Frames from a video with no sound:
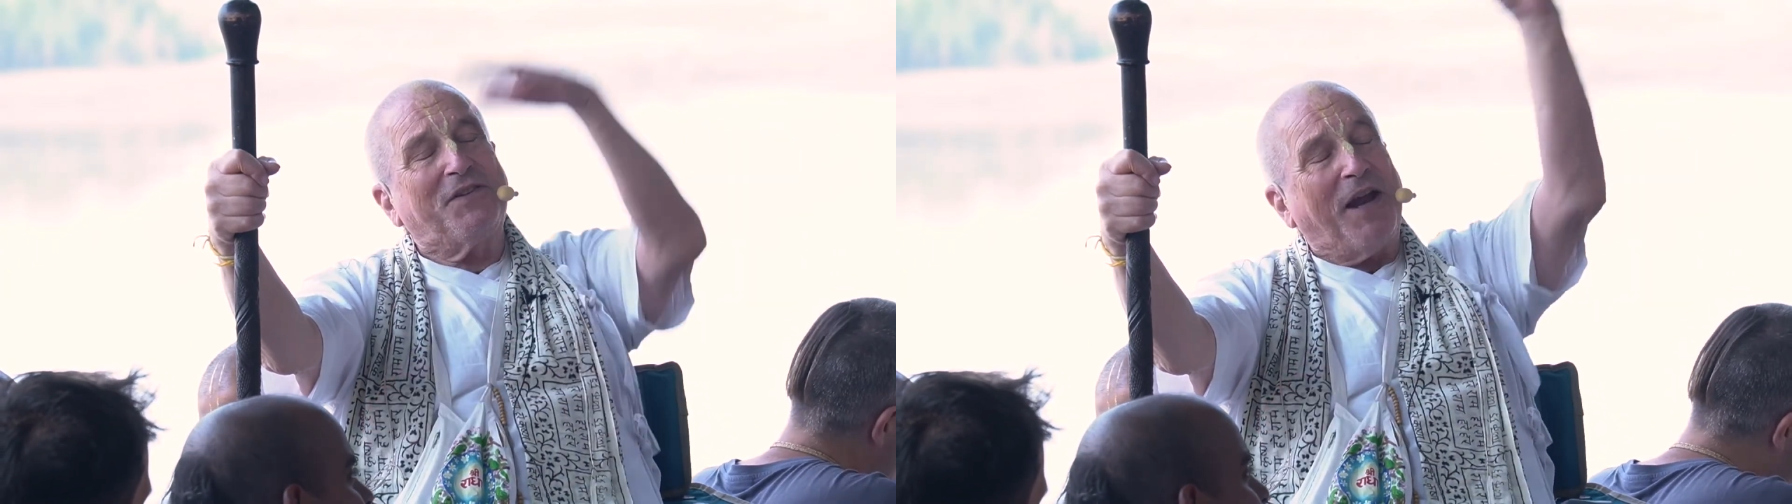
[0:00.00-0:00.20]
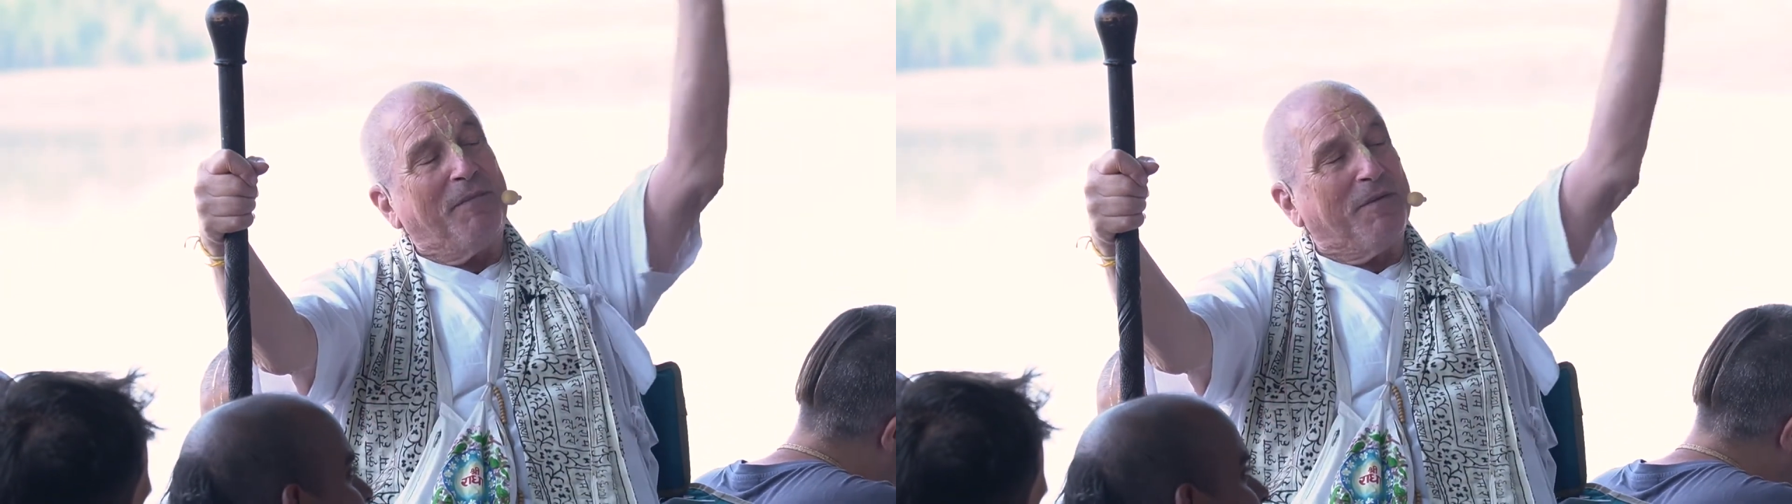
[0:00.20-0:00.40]

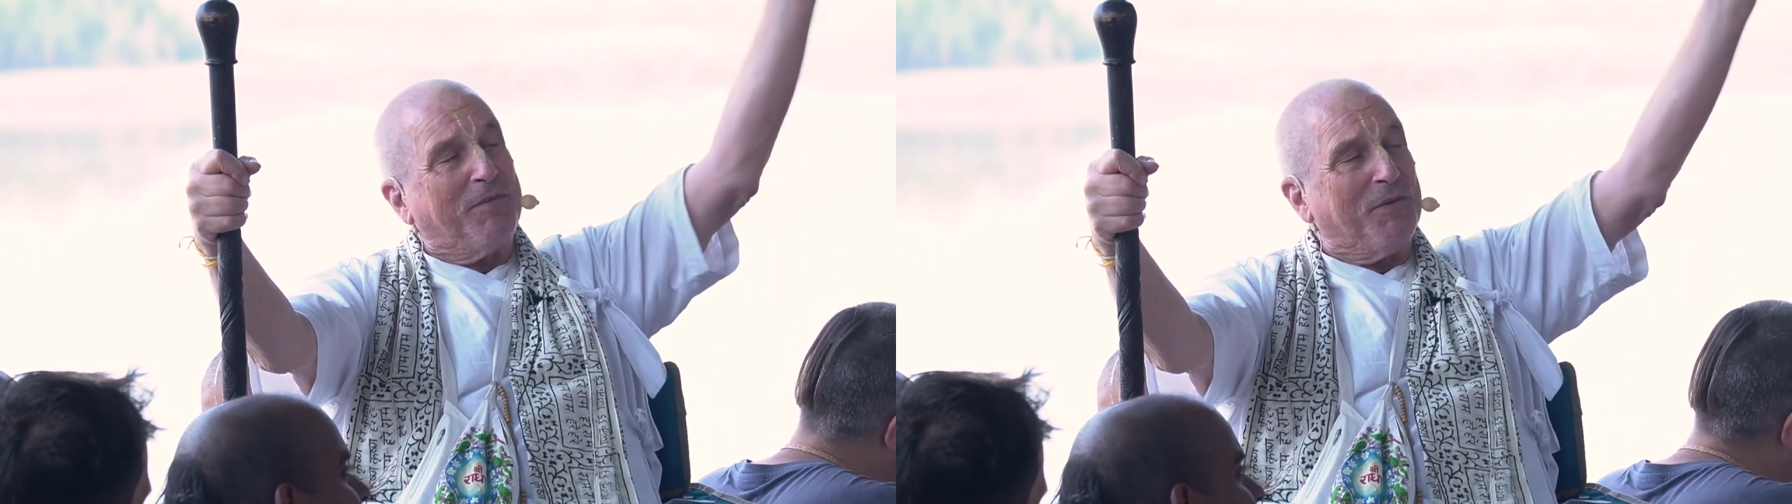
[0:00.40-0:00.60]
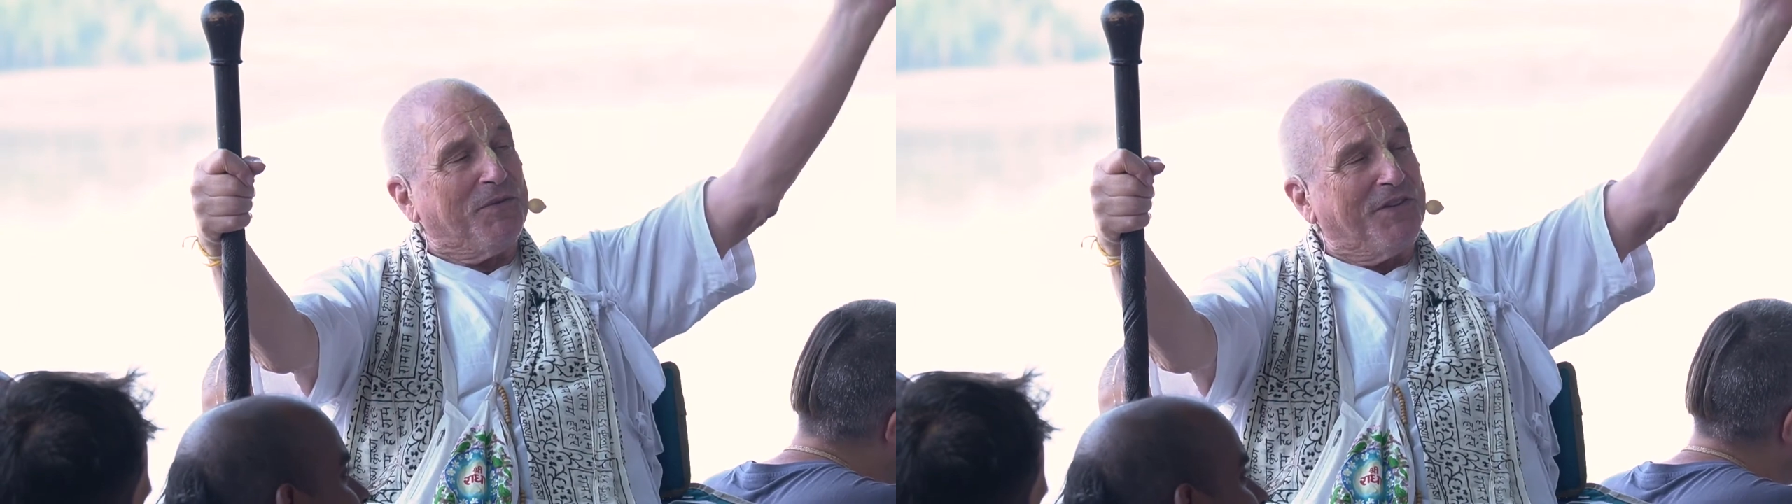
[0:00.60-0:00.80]
time it blooms.